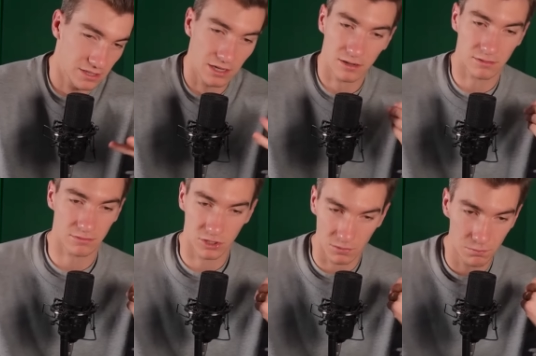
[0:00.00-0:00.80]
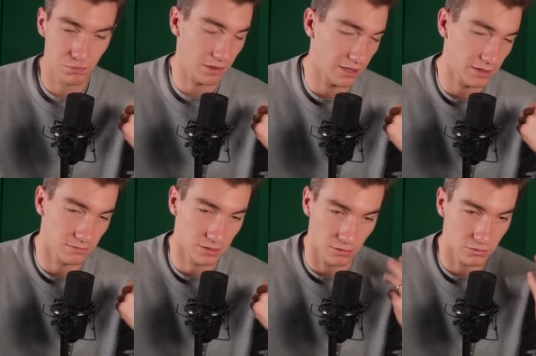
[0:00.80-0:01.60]
Sinner could play,
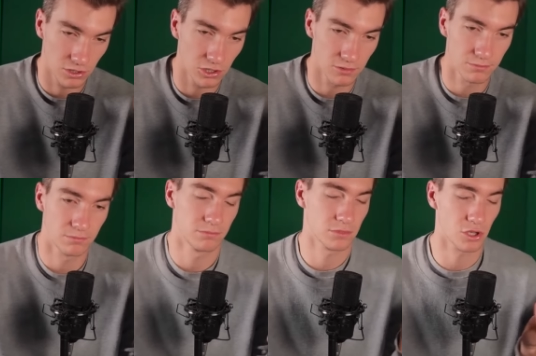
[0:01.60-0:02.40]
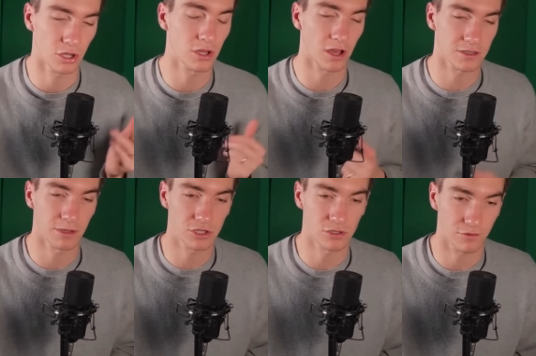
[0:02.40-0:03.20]
you know, could cause
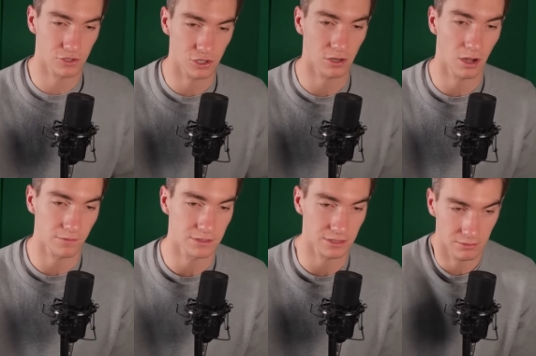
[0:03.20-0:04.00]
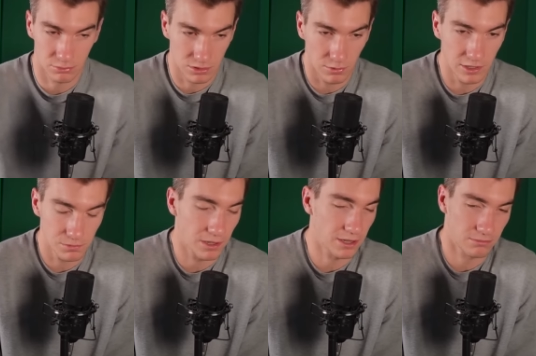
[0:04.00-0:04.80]
him issues for sure. Obviously, with the way
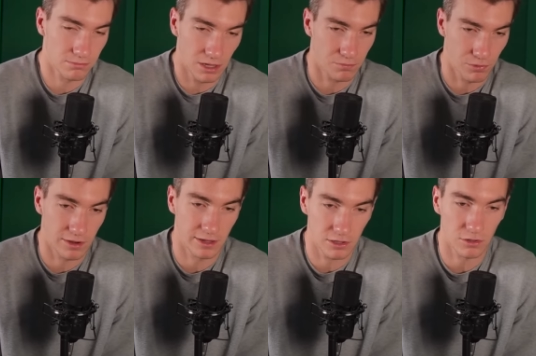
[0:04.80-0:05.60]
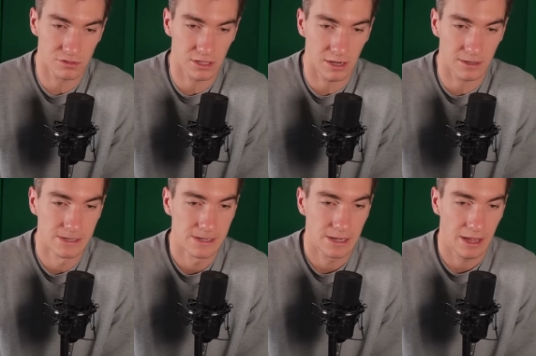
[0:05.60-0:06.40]
he's played, they're pretty close there.
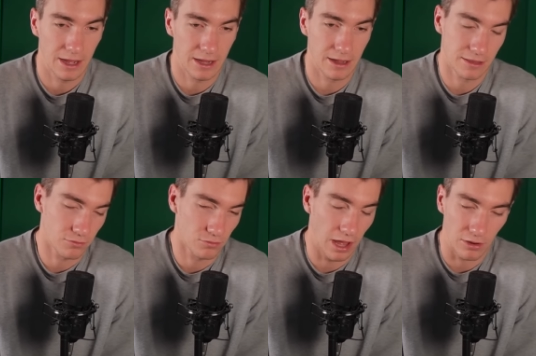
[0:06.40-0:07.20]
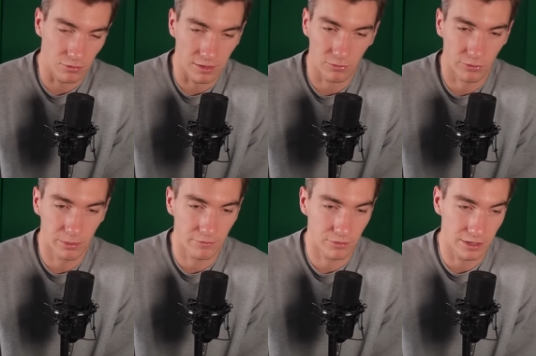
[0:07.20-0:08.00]
And then I don't think
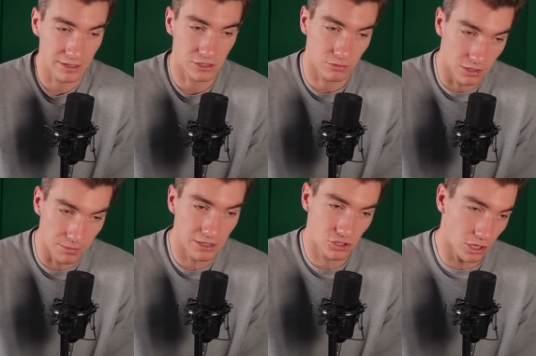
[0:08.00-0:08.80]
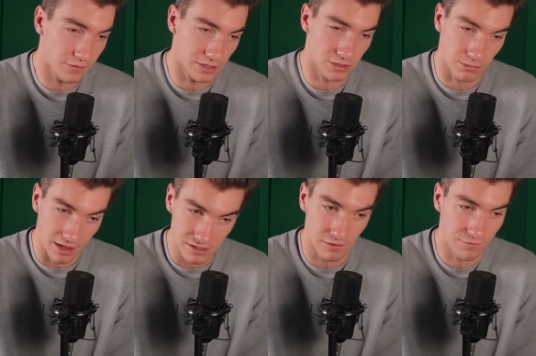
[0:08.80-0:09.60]
Rublev really is. So to me, Djokovic
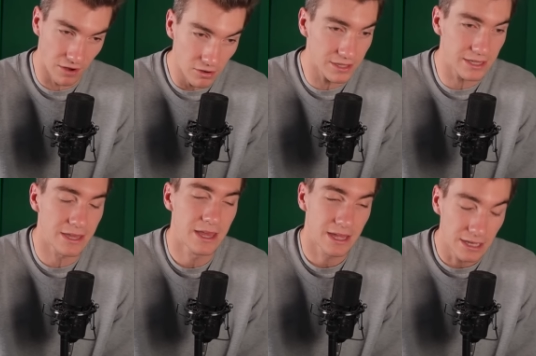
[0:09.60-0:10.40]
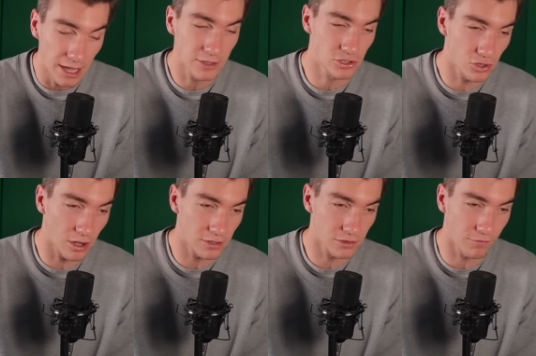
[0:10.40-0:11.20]
has a fairly nice
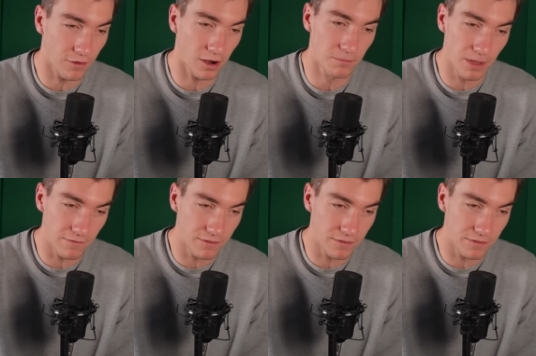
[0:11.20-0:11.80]
draw so far.